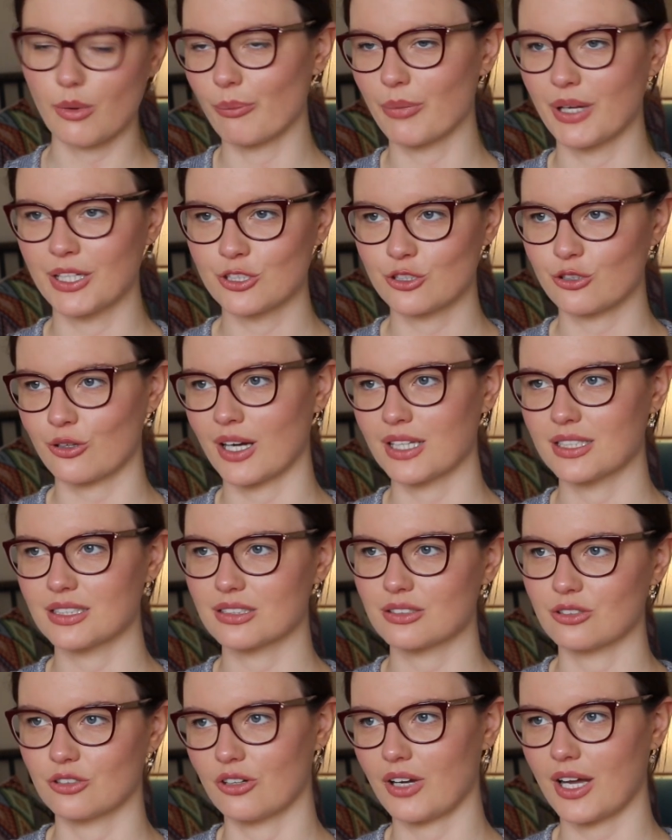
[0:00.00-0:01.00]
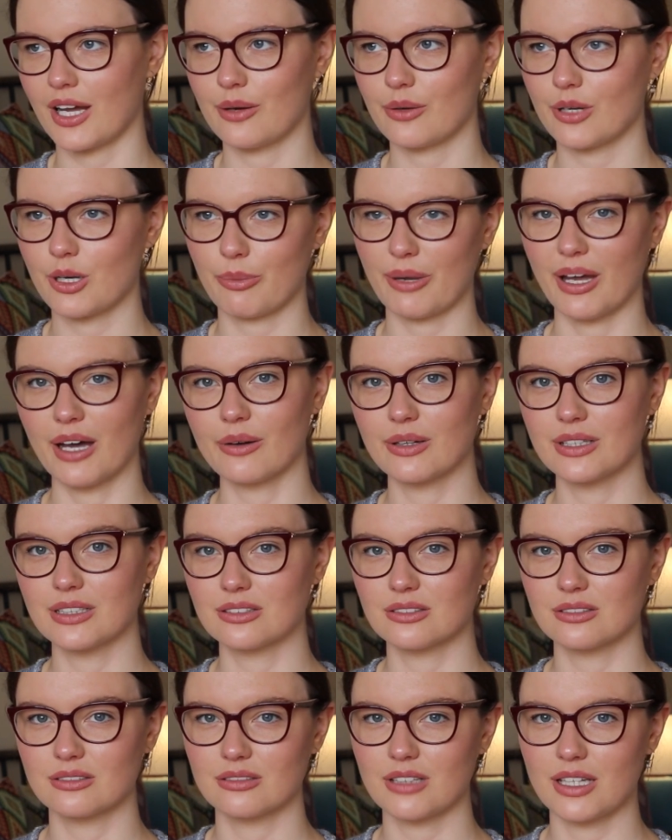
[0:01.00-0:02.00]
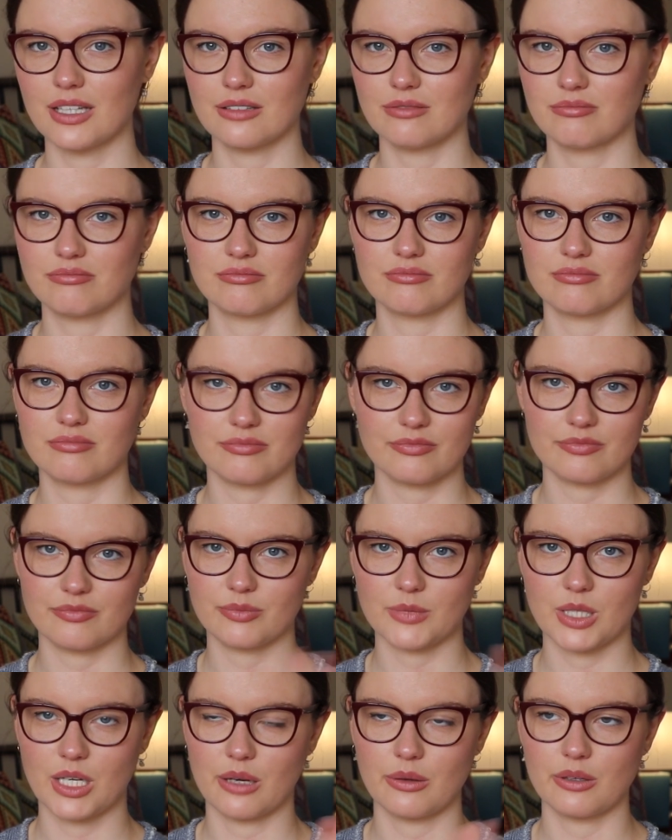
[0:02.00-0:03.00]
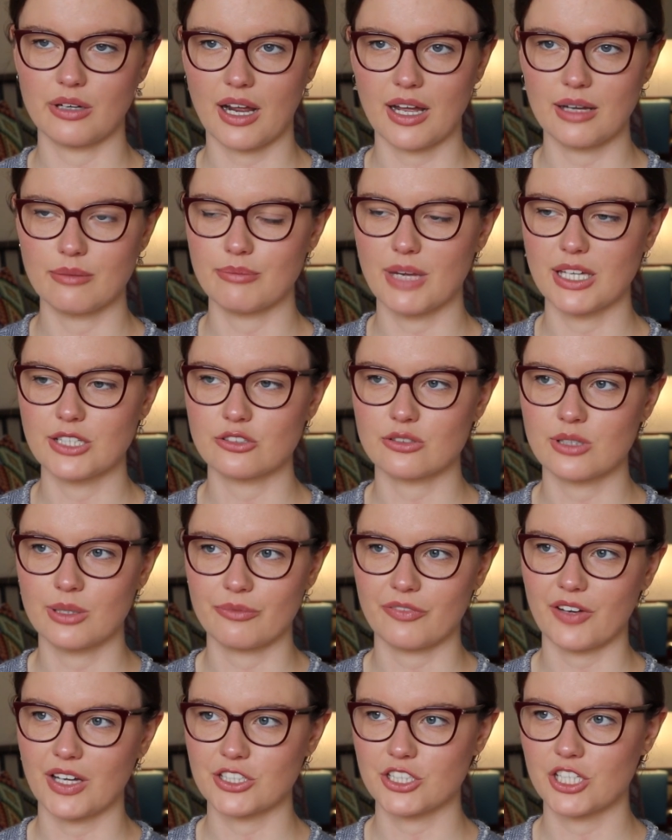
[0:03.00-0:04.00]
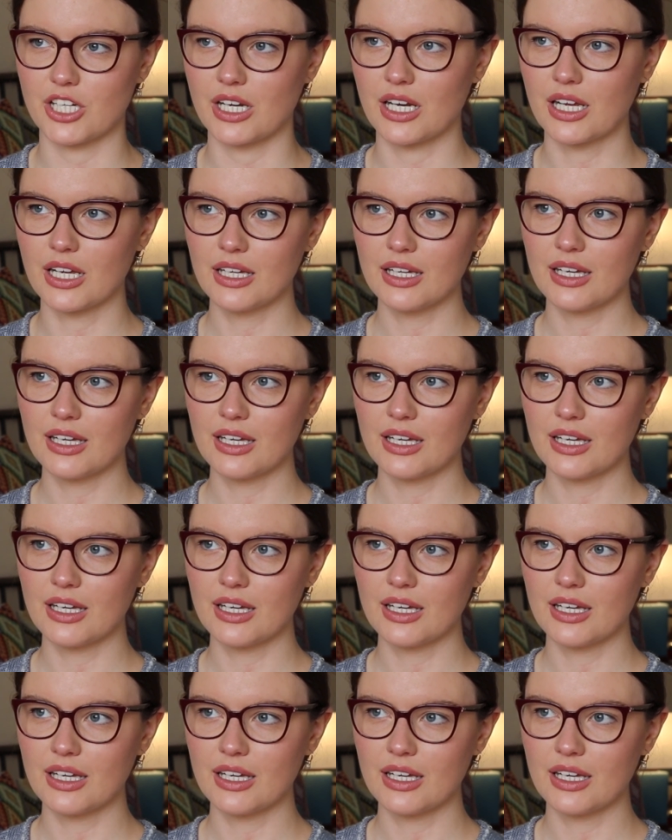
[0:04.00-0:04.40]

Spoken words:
on Pinterest, or out and about in mainstream fashion,